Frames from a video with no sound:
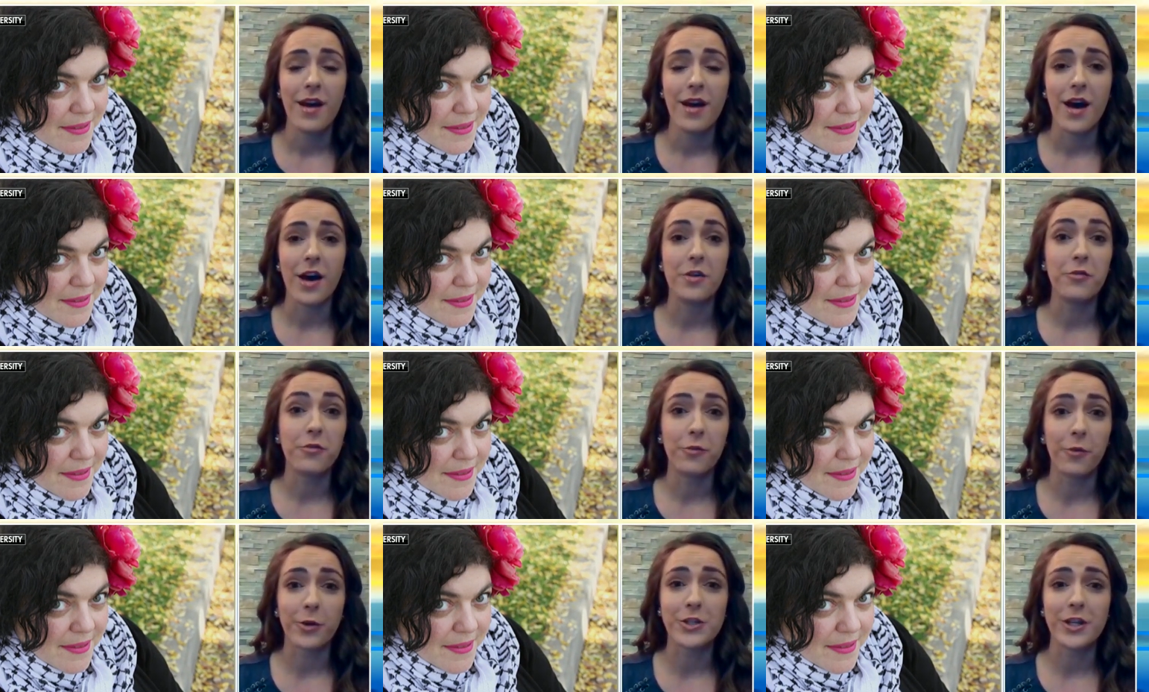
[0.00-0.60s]

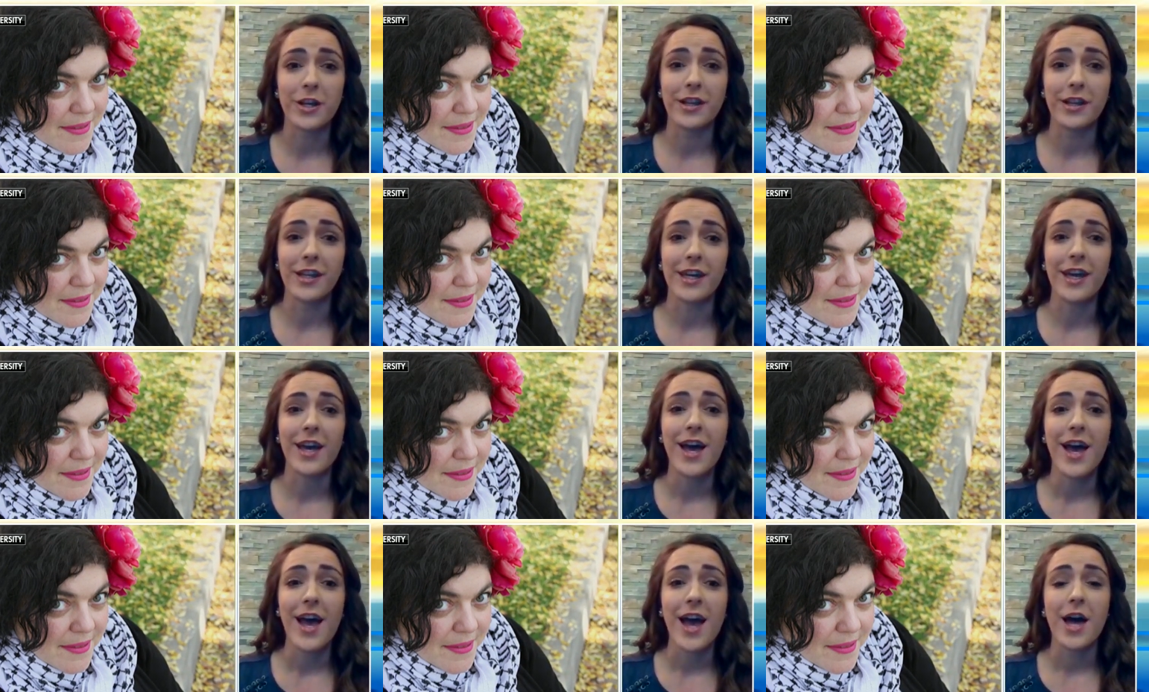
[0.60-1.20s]

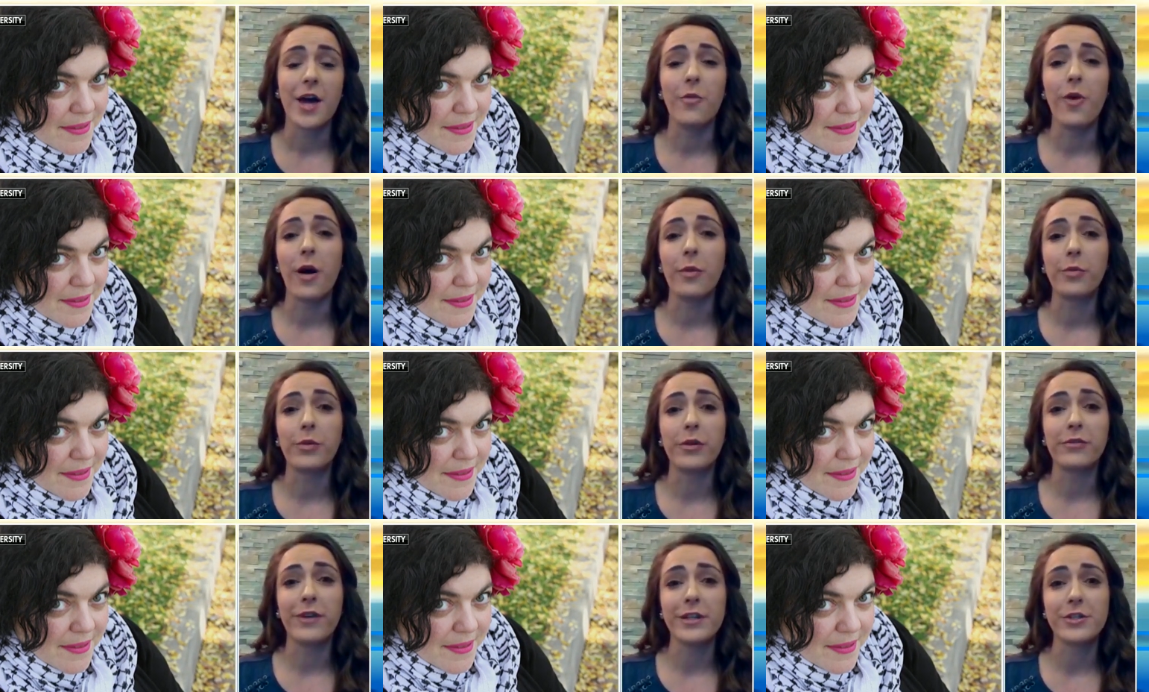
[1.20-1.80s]
Speaker 1: Unfortunately, and while
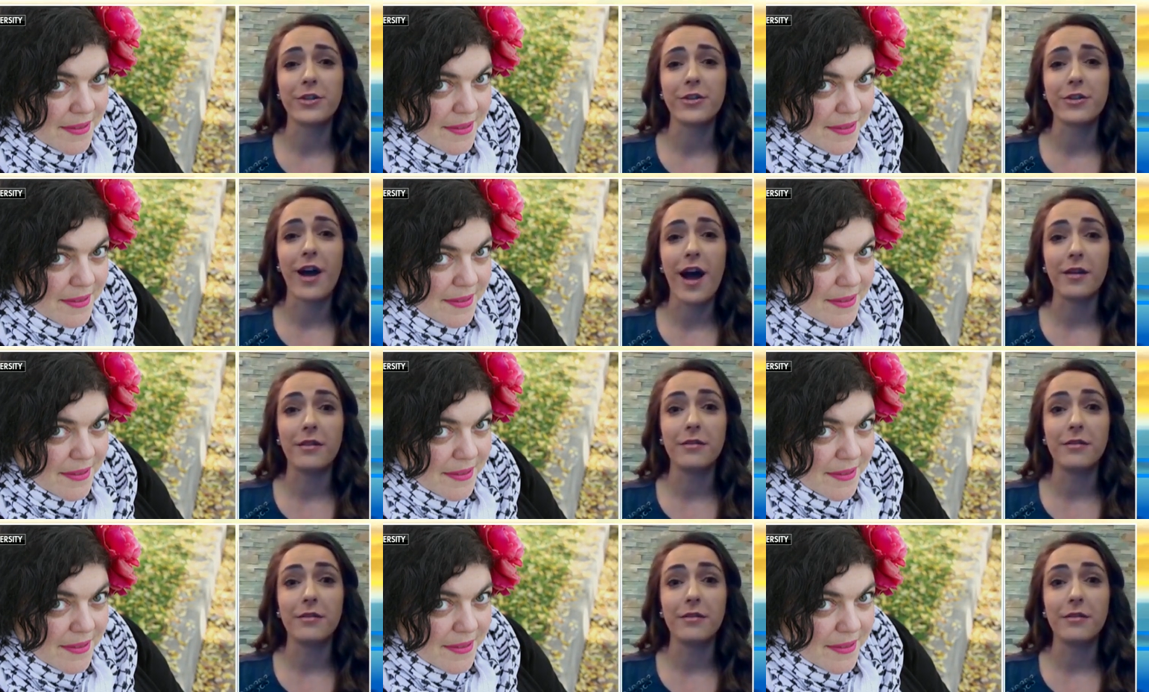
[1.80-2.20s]
Professor